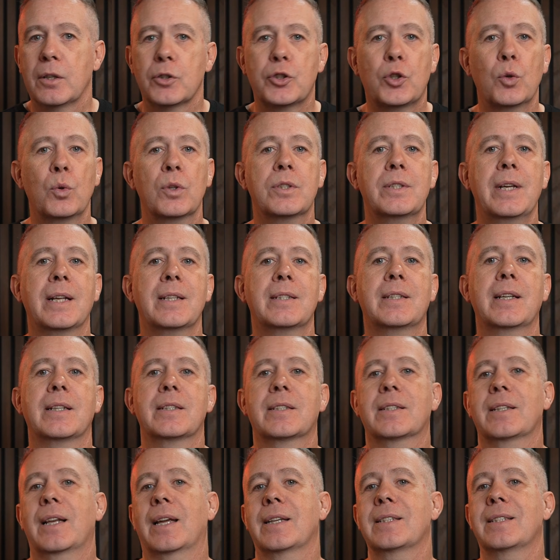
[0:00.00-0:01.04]
Toolset sits
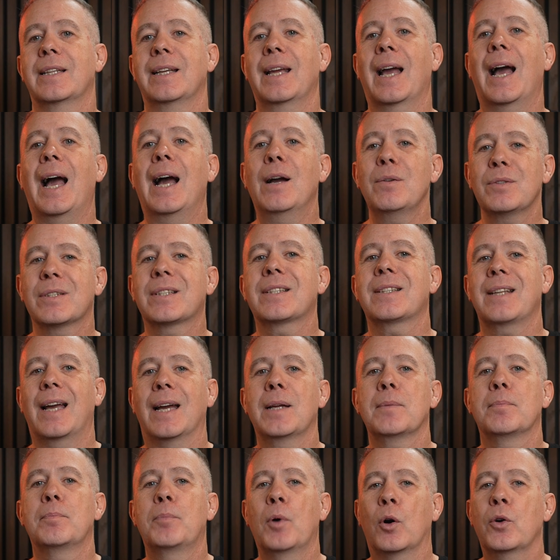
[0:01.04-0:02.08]
slightly
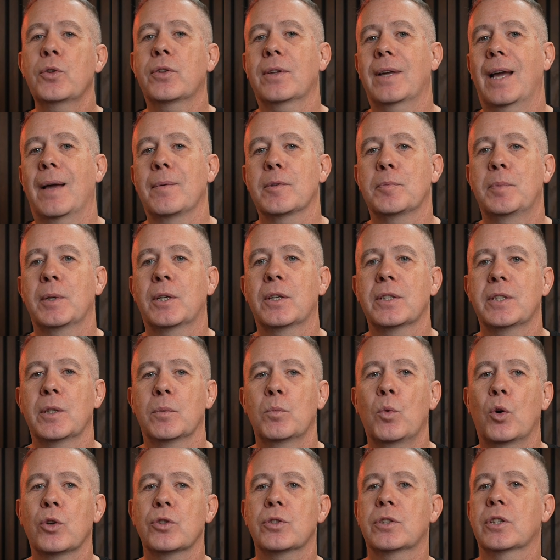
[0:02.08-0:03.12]
outside both camps because it
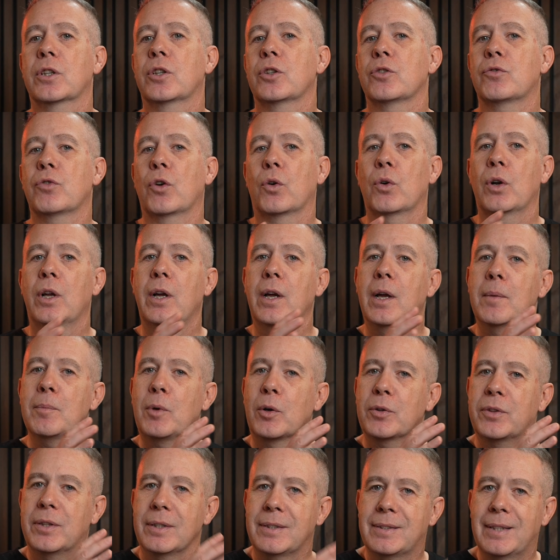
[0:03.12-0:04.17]
wants to control
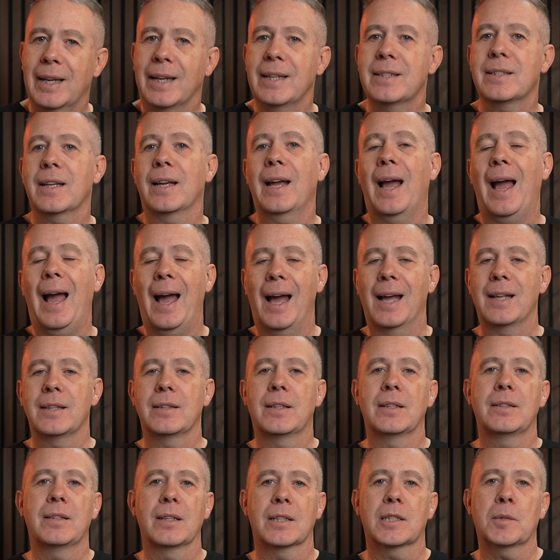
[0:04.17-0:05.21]
both the data and
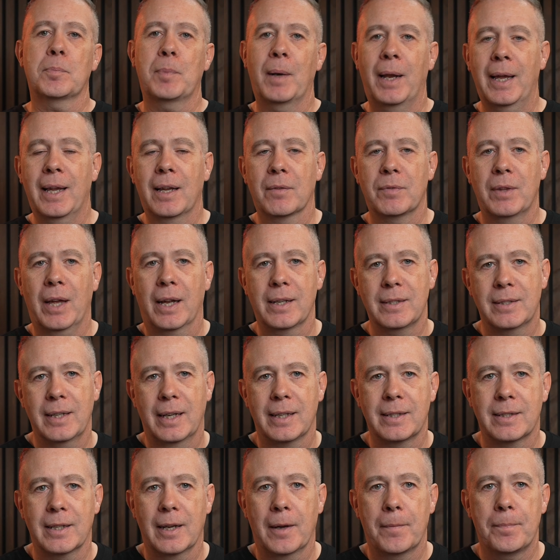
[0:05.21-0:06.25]
the display of that
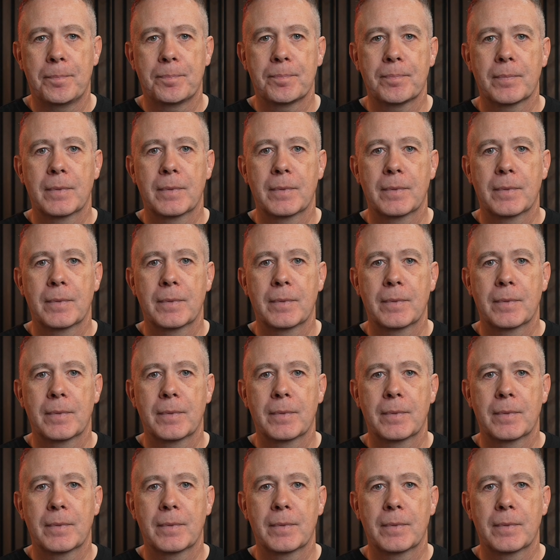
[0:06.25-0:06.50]
data.